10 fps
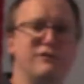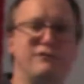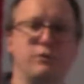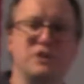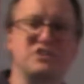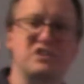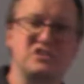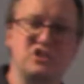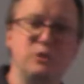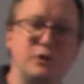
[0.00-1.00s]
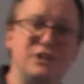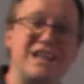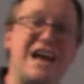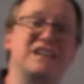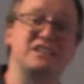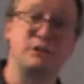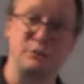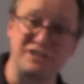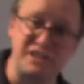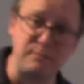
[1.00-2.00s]
for which this tumor lacks a
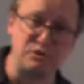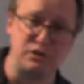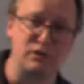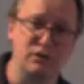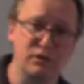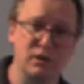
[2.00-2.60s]
receptor